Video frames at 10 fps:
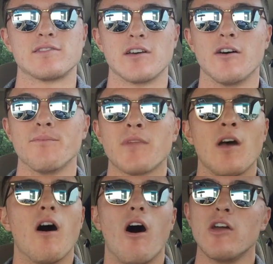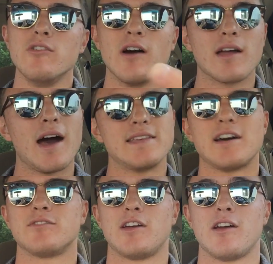So all you young guys
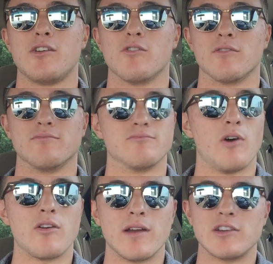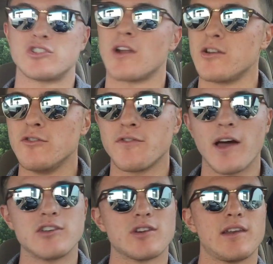out there who are wondering, should I do
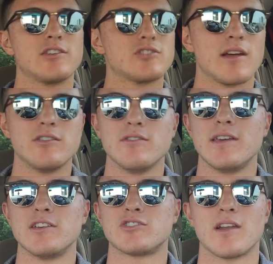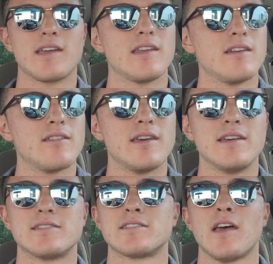flight training? Should I do this? Should I get into
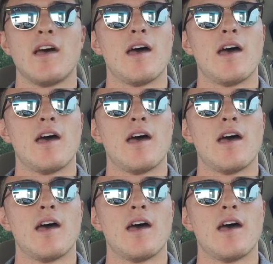this?